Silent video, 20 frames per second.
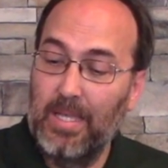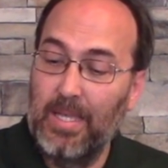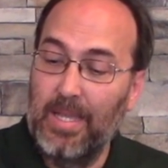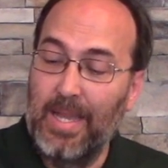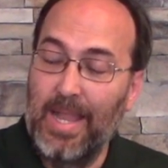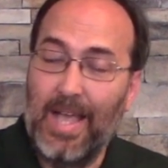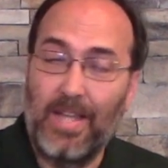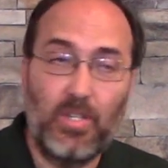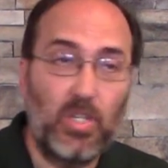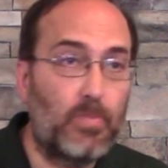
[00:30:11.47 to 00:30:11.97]

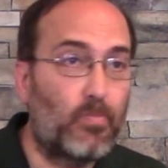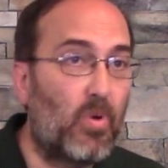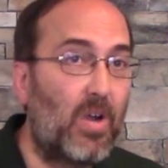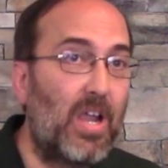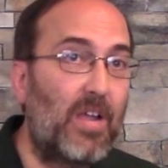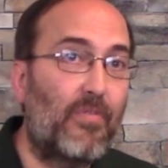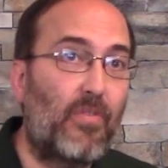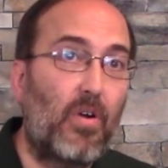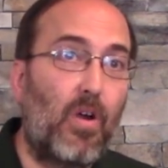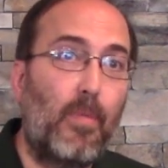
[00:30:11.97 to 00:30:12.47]
And not just
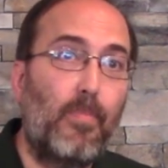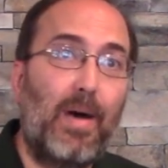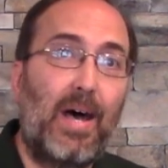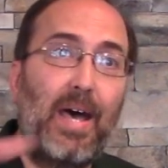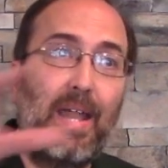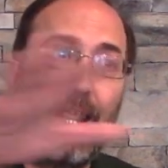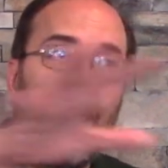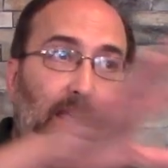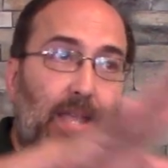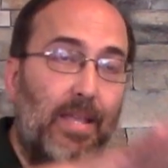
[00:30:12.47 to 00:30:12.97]
praying for our
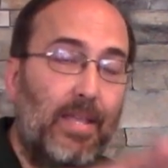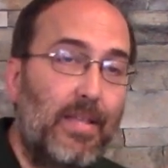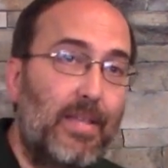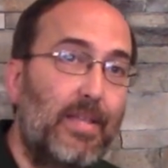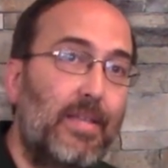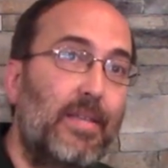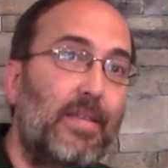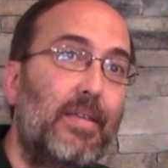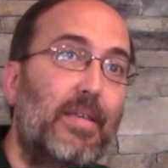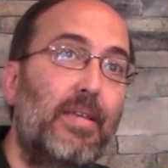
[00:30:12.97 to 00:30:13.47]
body,
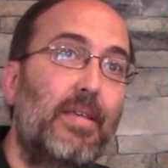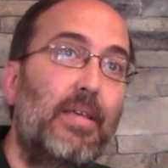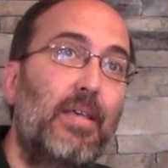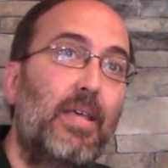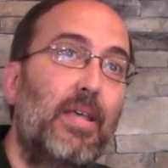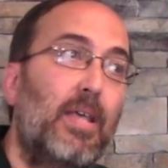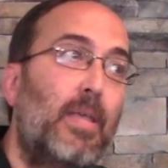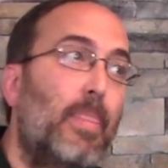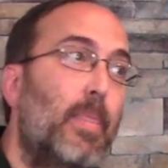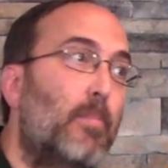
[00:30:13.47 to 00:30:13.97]

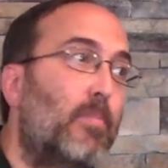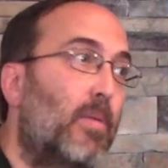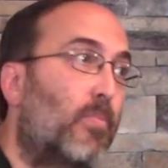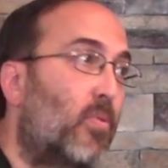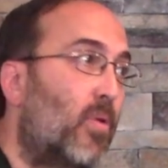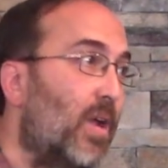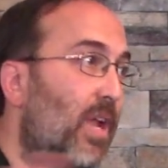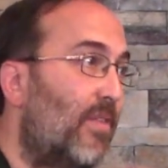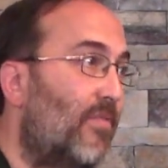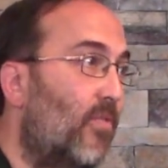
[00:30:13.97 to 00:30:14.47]
but
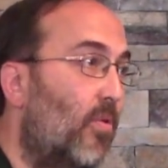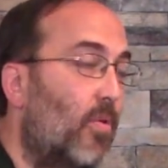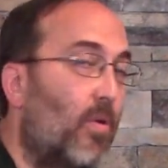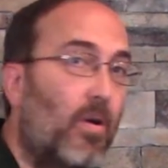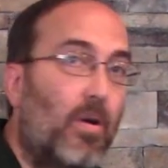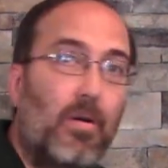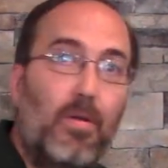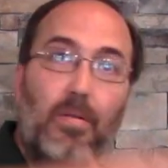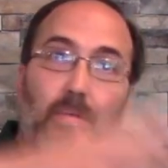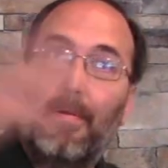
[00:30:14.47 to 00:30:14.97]
praying
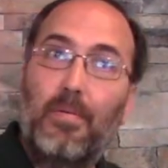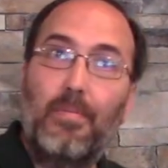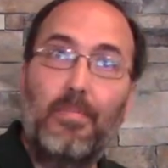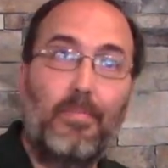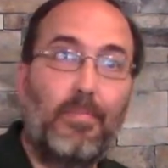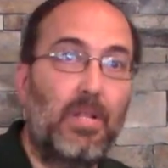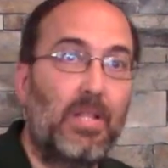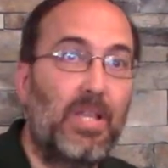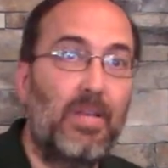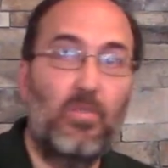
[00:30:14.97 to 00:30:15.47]
for
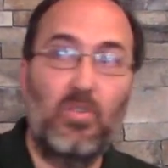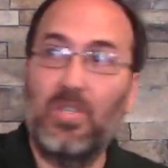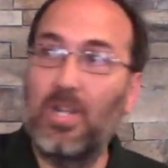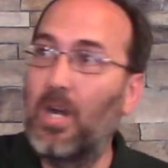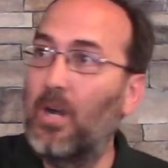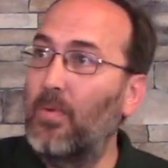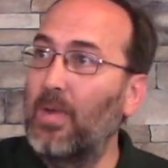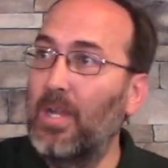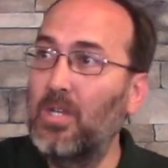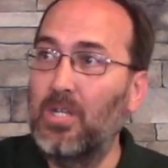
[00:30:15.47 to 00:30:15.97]
believers
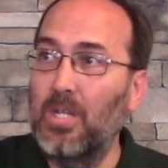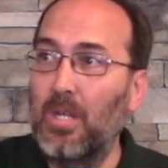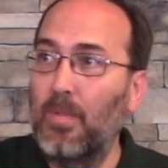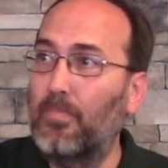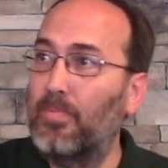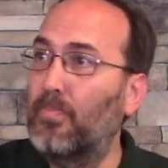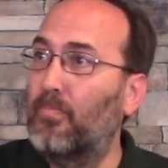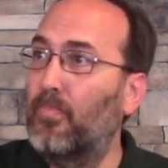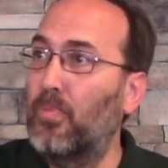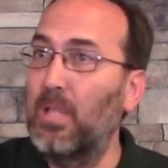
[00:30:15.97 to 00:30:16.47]
in our
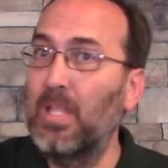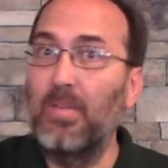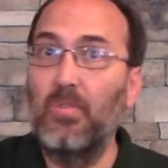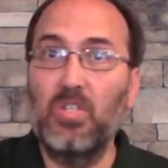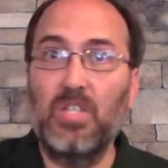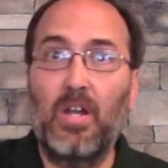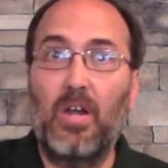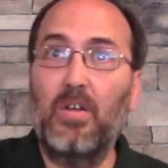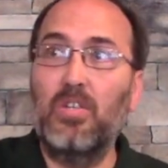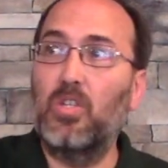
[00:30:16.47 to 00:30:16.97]
region,
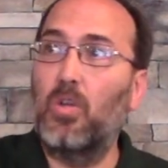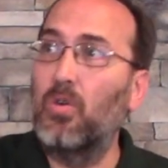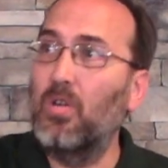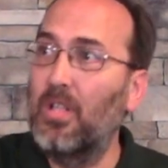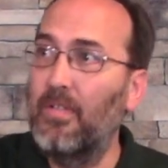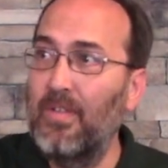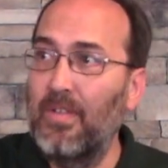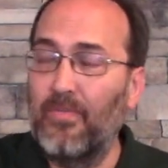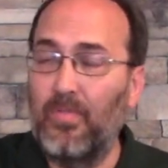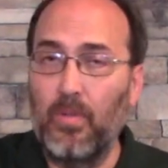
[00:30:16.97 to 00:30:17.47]
believers in our
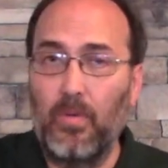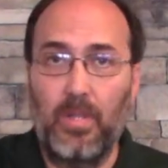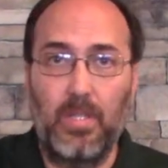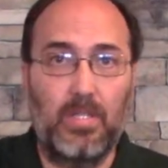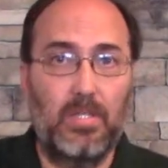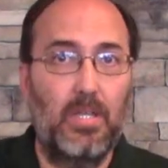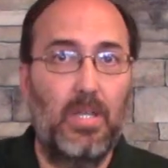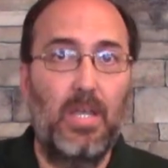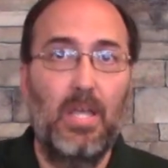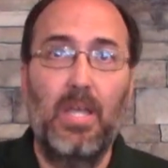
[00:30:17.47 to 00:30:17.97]
circle of
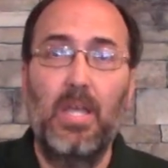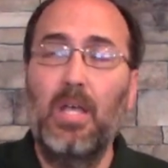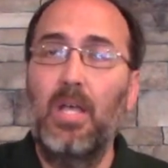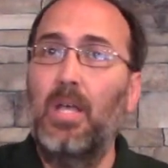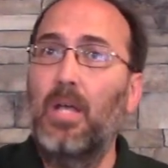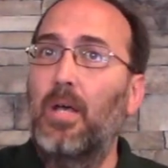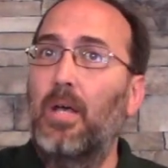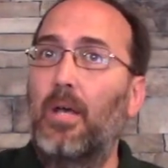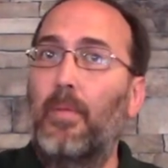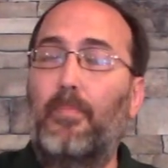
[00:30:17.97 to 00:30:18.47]
influence,
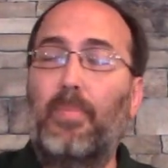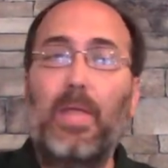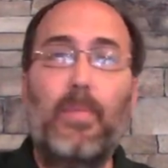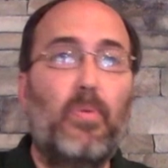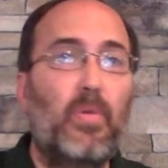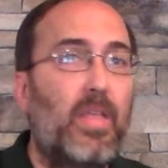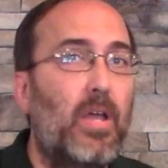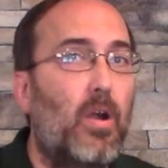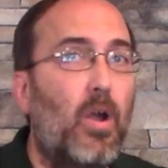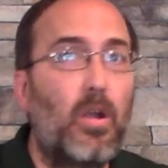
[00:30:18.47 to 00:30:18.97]

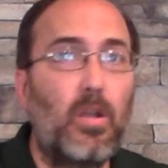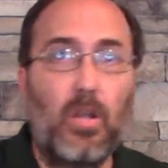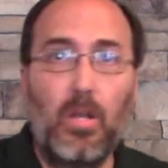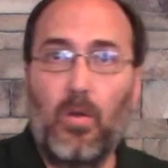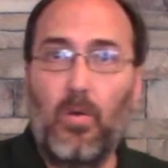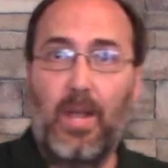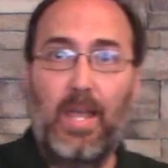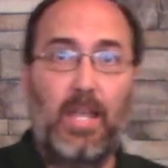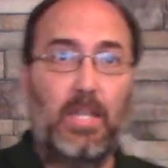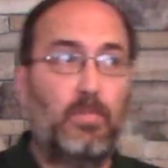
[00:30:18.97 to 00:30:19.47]
people that aren't in
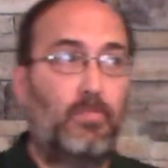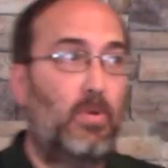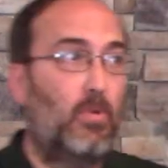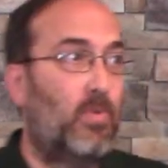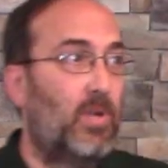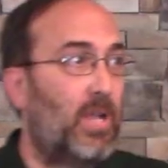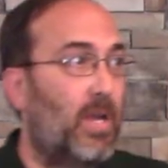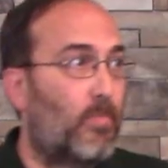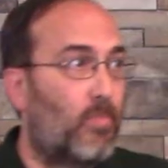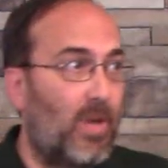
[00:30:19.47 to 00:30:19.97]
Christ, but
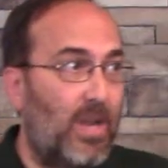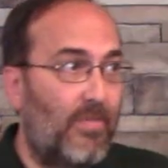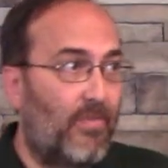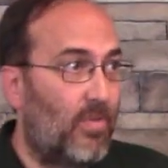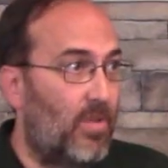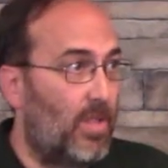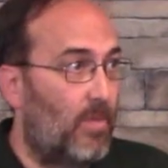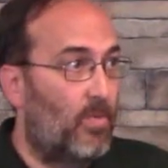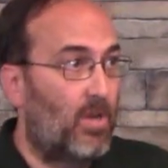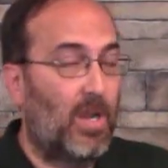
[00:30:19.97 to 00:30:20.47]
we're going to pray
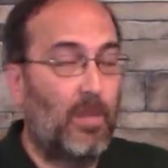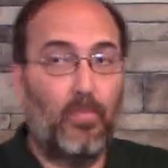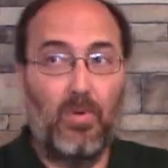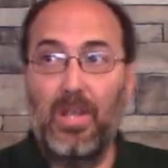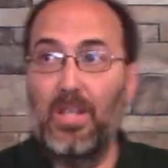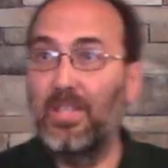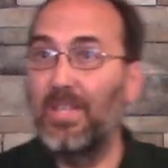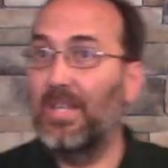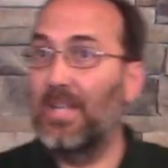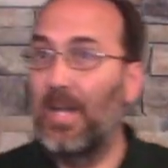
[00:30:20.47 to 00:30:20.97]
for them. We're going to
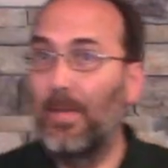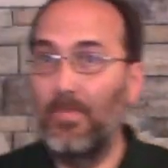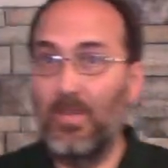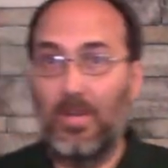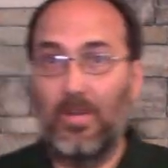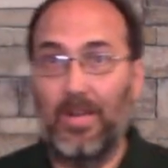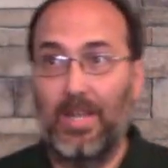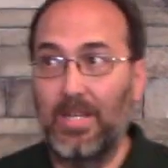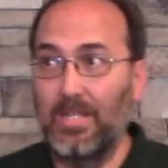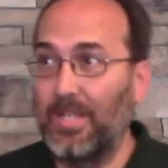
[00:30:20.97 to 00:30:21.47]
pray that they come
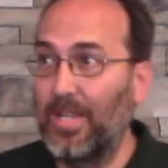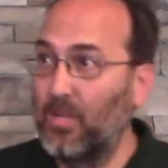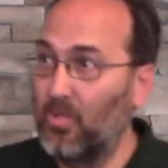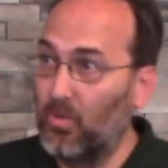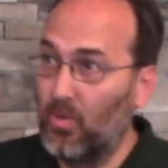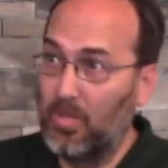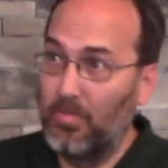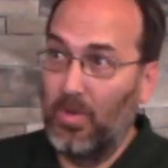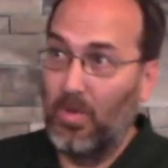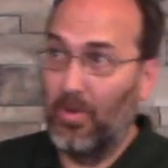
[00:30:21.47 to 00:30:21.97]
to Christ, like
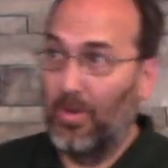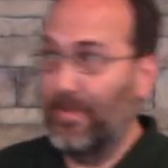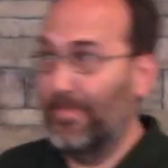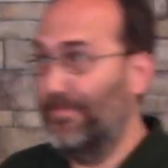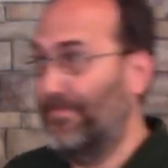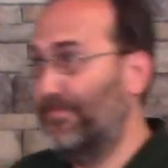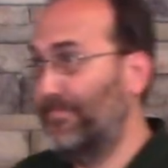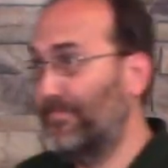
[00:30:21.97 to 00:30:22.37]
George Mueller.